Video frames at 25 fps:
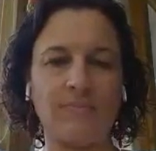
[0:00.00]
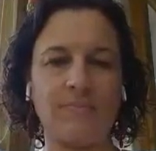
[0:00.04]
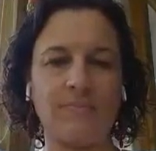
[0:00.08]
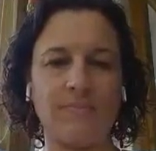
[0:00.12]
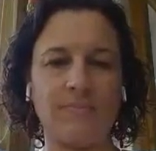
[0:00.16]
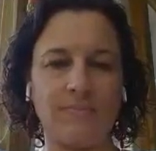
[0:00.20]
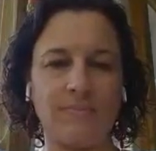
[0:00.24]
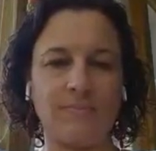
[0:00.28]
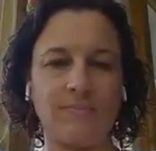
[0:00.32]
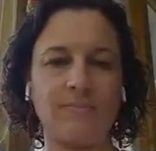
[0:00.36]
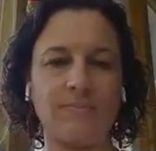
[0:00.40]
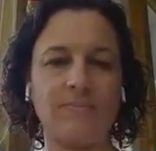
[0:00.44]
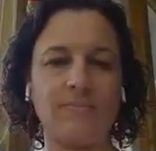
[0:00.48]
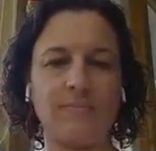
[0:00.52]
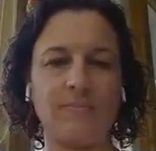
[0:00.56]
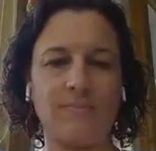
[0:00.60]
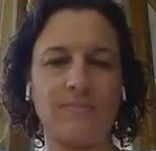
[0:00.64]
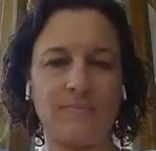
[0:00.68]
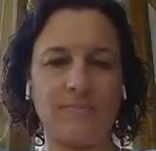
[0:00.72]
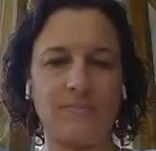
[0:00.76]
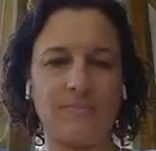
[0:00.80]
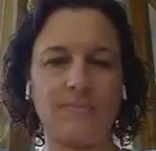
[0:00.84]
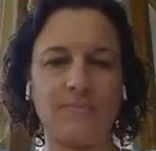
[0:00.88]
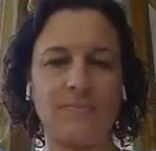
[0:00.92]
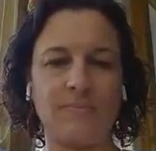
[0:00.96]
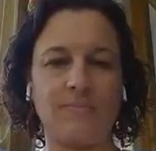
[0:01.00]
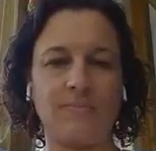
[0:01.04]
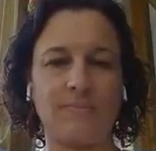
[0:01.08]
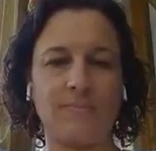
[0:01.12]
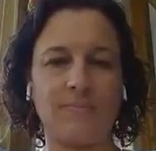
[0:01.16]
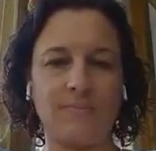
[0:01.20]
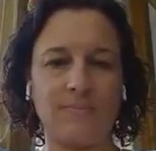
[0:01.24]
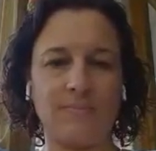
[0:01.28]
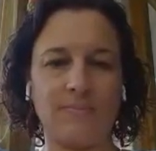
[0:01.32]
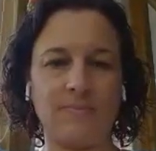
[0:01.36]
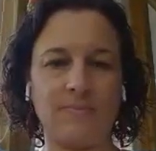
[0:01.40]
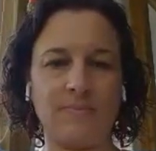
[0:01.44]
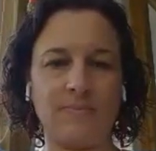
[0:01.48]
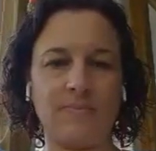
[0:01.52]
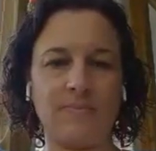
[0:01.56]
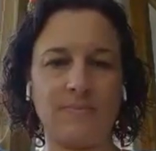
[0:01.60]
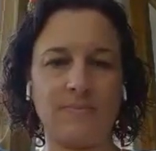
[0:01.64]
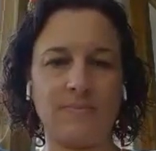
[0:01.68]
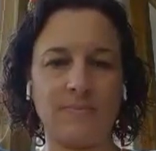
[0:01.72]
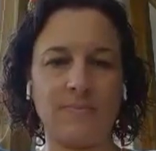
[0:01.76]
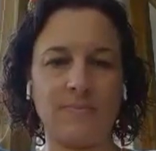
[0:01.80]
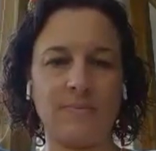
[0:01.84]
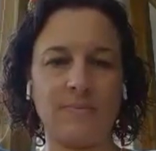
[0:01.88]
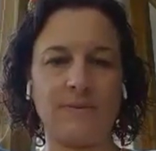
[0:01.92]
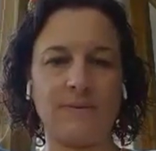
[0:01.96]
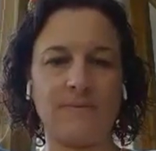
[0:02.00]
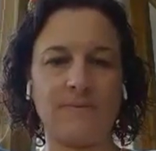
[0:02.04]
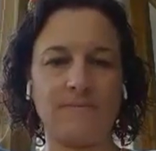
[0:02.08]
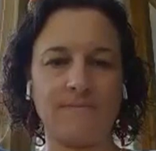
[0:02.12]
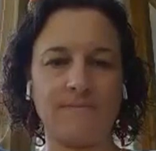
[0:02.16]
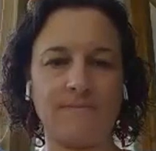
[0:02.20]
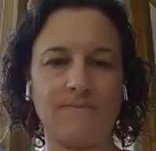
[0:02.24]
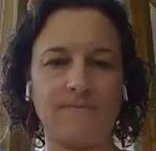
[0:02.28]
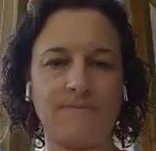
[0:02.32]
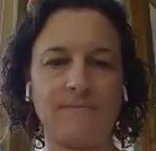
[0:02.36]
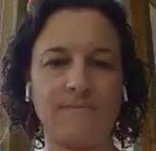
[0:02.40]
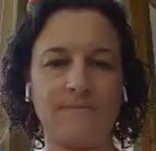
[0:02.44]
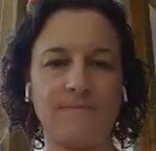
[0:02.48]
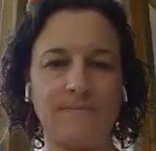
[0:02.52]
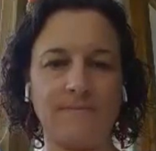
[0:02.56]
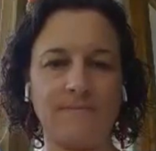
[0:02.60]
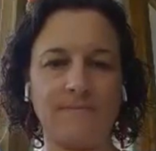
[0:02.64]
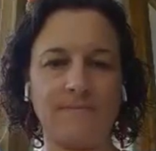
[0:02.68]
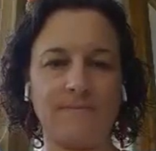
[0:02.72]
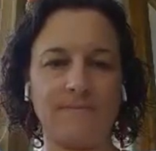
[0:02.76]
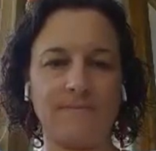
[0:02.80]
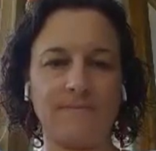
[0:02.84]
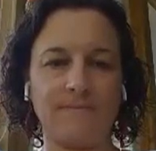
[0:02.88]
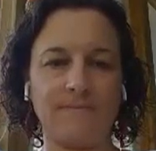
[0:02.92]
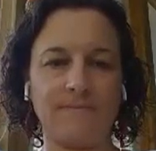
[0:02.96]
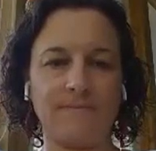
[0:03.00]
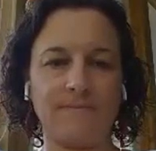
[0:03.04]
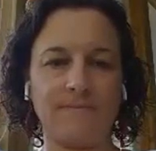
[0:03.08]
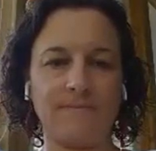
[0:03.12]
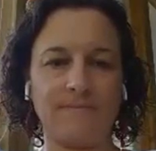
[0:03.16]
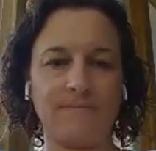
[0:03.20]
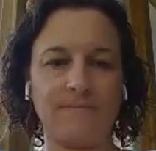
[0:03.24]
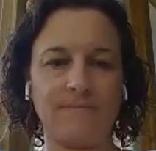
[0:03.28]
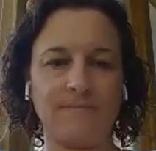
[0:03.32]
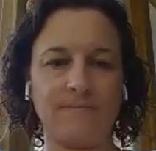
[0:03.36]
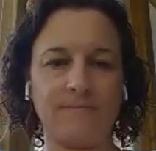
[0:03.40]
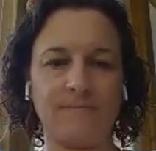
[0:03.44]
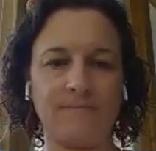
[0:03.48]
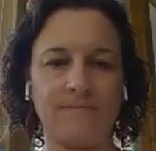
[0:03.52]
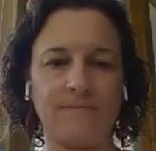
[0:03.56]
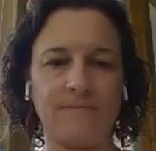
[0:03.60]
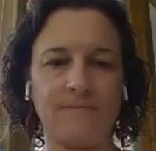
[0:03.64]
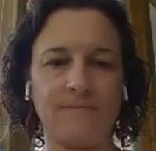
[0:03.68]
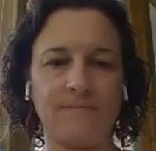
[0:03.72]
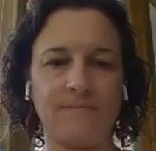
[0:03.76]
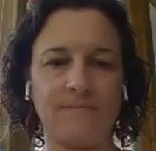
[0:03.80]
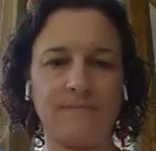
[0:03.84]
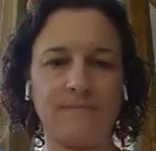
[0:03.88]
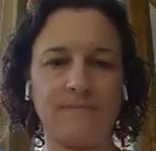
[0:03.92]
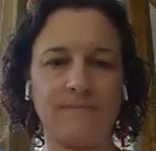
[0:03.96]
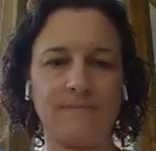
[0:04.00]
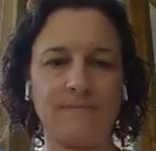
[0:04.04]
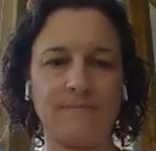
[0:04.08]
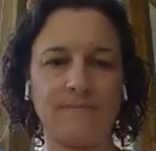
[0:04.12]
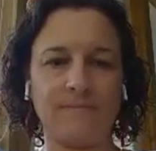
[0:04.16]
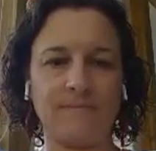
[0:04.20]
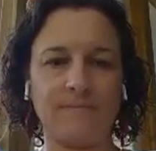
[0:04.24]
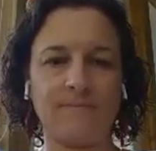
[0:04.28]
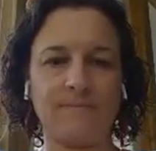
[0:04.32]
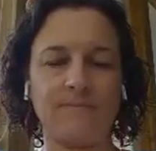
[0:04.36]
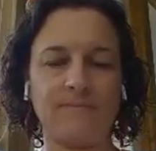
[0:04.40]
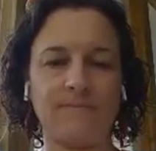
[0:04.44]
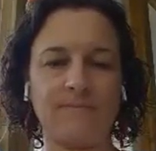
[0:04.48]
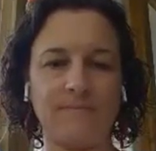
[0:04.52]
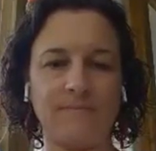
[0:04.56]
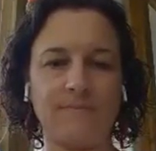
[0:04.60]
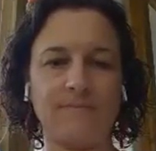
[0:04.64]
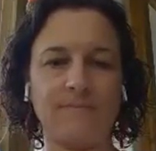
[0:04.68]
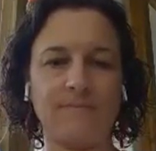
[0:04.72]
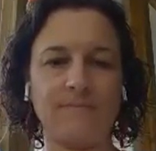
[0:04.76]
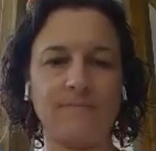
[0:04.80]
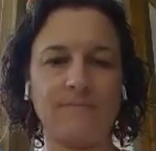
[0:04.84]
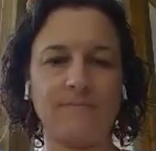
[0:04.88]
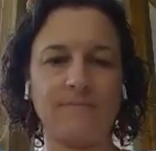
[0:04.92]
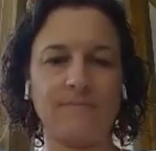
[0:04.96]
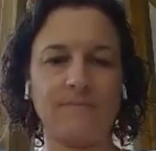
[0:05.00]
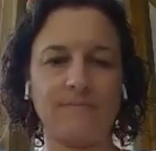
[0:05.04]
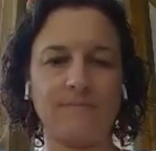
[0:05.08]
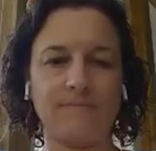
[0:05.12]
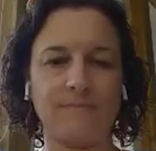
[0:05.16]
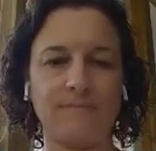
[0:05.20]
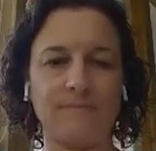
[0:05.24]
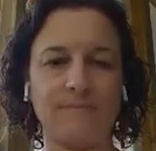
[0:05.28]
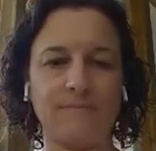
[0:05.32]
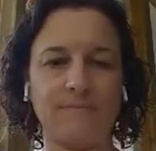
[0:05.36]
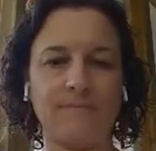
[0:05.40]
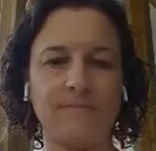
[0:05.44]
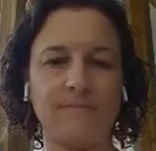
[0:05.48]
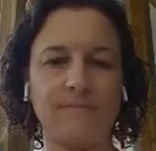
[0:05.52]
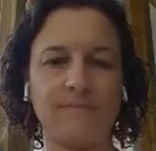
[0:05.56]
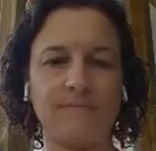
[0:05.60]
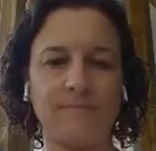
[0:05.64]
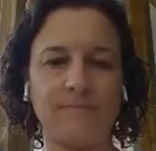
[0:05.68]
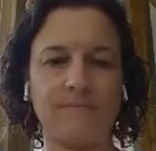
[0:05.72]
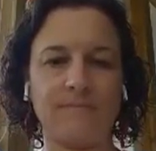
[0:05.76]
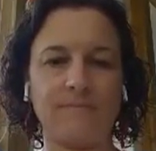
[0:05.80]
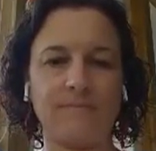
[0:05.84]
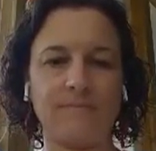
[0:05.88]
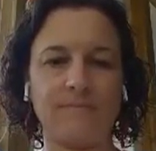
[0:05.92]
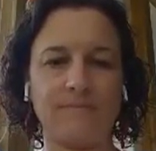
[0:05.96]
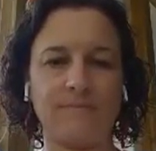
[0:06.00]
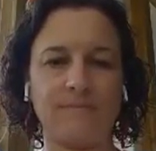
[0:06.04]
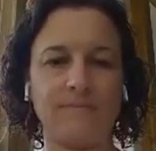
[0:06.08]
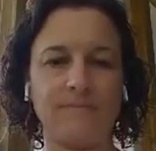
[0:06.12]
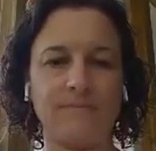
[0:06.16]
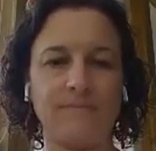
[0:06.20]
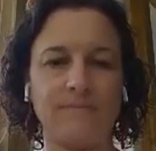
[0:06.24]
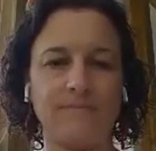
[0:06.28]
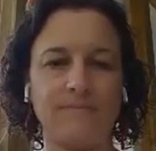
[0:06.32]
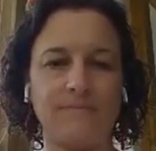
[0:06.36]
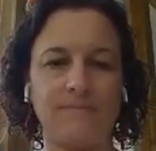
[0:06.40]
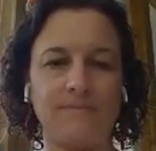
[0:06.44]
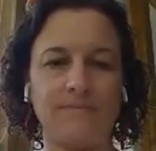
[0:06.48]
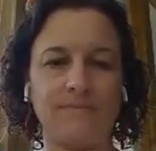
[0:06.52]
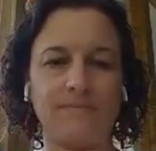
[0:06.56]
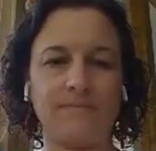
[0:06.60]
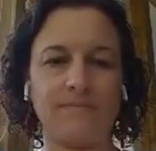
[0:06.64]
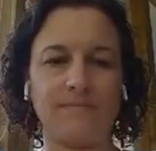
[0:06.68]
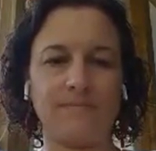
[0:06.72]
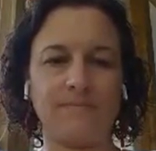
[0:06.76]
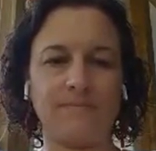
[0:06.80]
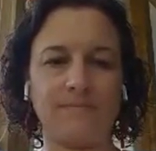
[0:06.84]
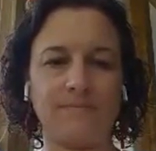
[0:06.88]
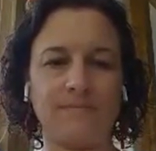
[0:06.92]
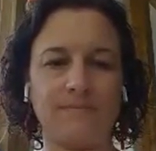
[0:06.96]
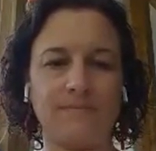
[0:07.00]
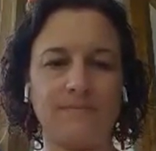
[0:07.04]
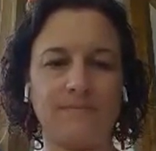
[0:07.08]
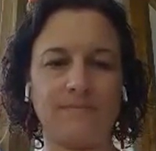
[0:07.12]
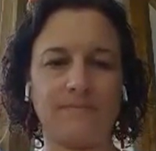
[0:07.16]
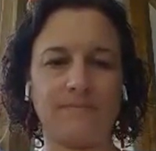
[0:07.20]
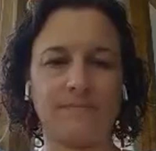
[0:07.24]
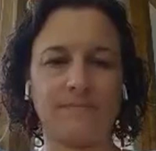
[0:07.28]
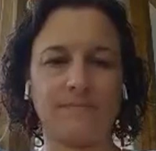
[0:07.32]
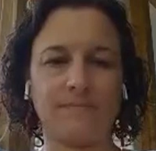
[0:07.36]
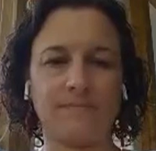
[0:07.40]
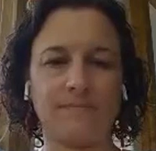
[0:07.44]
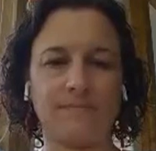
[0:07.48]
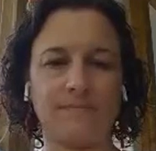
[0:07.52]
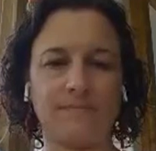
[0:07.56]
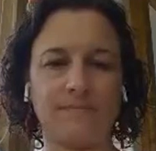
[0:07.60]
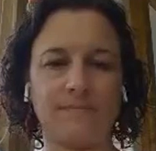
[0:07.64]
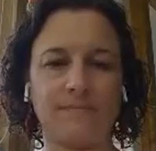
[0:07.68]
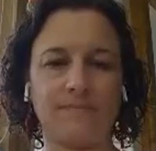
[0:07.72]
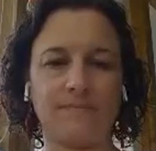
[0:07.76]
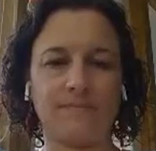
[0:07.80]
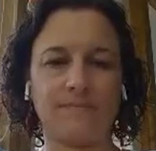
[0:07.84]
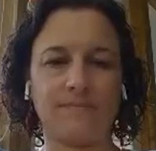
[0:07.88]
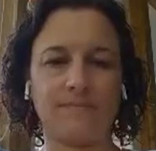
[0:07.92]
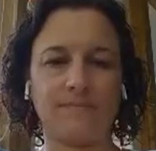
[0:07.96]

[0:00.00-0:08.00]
The person shown says nothing.